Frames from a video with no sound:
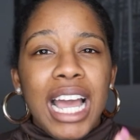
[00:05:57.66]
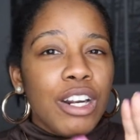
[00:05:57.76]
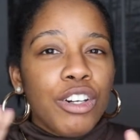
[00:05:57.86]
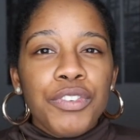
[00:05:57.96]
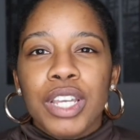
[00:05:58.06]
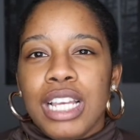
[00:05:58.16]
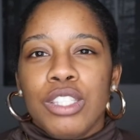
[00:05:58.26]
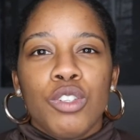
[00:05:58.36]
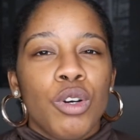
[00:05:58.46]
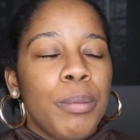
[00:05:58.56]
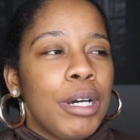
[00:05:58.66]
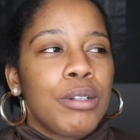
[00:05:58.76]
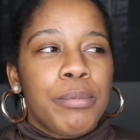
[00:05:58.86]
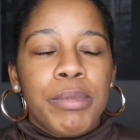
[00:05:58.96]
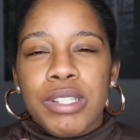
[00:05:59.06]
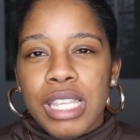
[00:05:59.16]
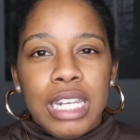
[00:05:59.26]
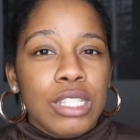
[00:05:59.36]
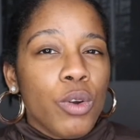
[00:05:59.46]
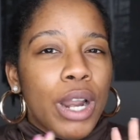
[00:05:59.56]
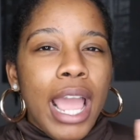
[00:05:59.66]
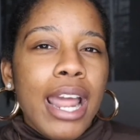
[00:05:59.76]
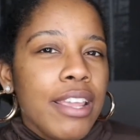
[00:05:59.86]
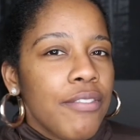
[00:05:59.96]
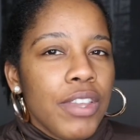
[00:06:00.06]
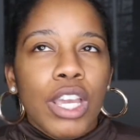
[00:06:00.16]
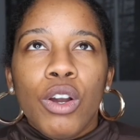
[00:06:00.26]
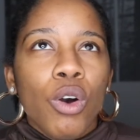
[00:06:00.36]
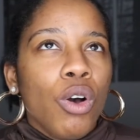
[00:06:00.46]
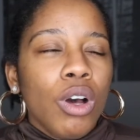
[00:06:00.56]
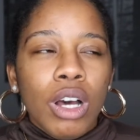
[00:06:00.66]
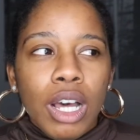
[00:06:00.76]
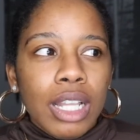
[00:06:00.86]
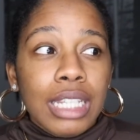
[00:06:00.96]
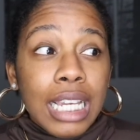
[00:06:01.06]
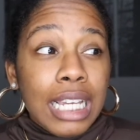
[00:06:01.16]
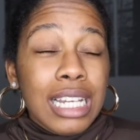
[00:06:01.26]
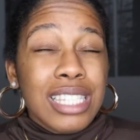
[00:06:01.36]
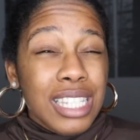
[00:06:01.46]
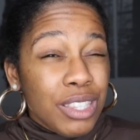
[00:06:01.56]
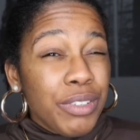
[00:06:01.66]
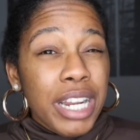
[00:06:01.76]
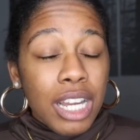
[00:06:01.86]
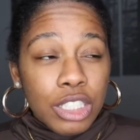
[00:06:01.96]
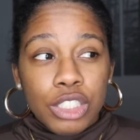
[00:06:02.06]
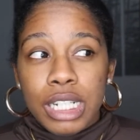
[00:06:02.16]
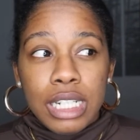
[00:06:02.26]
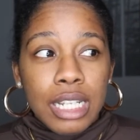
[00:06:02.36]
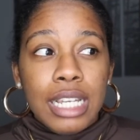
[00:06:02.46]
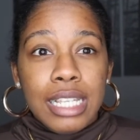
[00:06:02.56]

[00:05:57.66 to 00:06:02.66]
I don't know if you guys know about Mercedes or any vehicle, like a C300